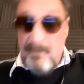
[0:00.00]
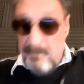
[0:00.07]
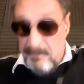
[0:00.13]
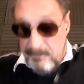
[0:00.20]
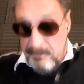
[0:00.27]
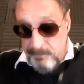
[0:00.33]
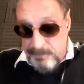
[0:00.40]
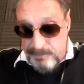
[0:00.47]
Okay.
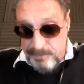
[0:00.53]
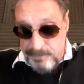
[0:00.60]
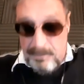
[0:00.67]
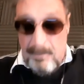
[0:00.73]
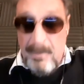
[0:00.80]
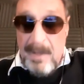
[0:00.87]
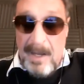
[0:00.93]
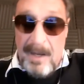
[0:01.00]

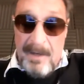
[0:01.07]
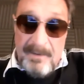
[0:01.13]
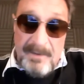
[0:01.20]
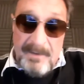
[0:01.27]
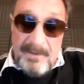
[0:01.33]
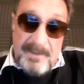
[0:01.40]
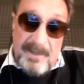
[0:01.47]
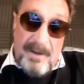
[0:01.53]

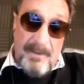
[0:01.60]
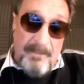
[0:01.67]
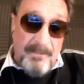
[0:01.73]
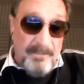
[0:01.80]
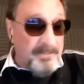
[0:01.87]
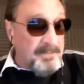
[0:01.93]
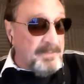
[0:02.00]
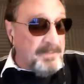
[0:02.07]

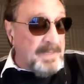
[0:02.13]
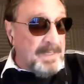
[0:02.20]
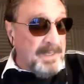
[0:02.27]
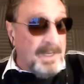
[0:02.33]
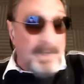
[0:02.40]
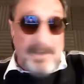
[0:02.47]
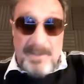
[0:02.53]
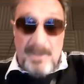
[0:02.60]
And
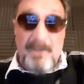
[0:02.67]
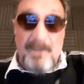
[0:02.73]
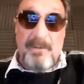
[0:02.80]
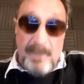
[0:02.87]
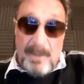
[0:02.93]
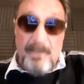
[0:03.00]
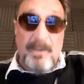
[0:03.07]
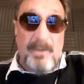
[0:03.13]
yes, it
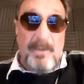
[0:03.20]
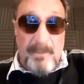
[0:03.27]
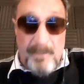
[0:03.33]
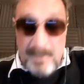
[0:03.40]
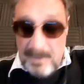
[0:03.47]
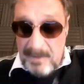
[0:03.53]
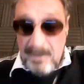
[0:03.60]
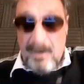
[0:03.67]
will
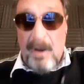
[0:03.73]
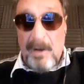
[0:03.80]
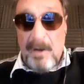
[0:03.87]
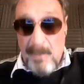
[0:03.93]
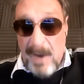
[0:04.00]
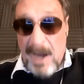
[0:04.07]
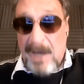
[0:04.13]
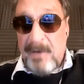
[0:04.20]
be on the
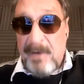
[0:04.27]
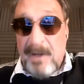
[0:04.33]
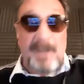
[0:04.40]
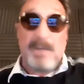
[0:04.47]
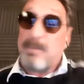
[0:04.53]
McAfee DEX.